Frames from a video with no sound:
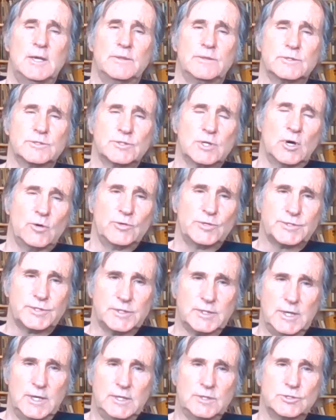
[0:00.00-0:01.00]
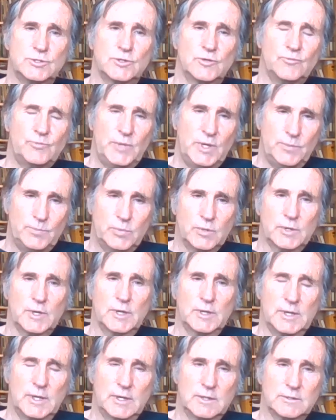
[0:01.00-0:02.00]
There's always the danger of people
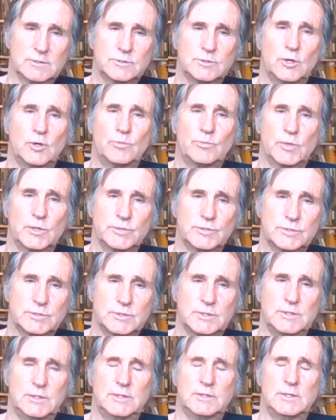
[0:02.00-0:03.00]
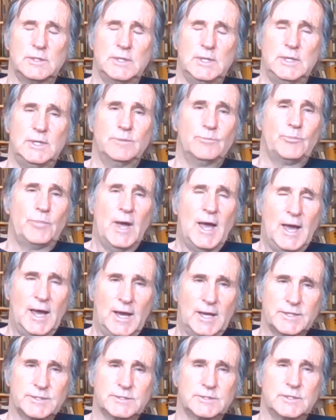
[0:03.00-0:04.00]
can get so immersed in the
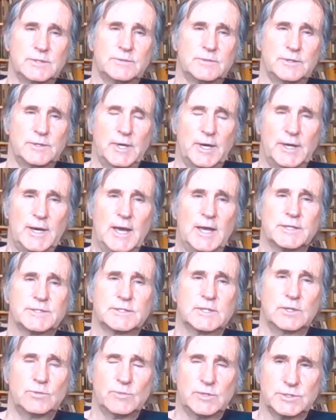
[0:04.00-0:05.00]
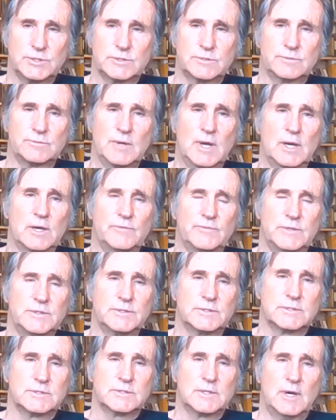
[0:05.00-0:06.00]
past that they're not asking what's the
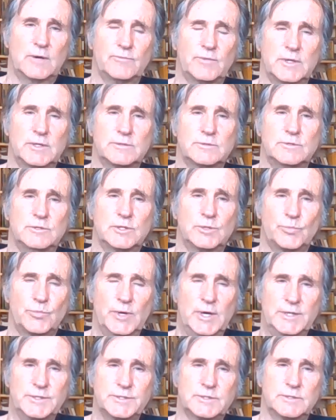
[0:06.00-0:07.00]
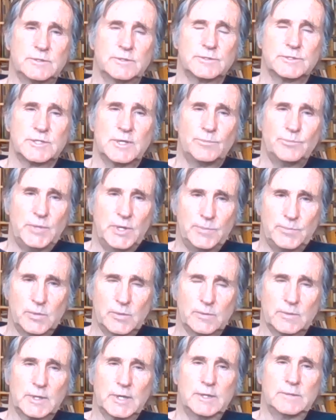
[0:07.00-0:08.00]
relevance of it to the present, or some
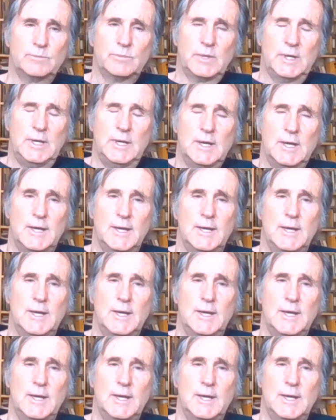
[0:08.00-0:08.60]
people can be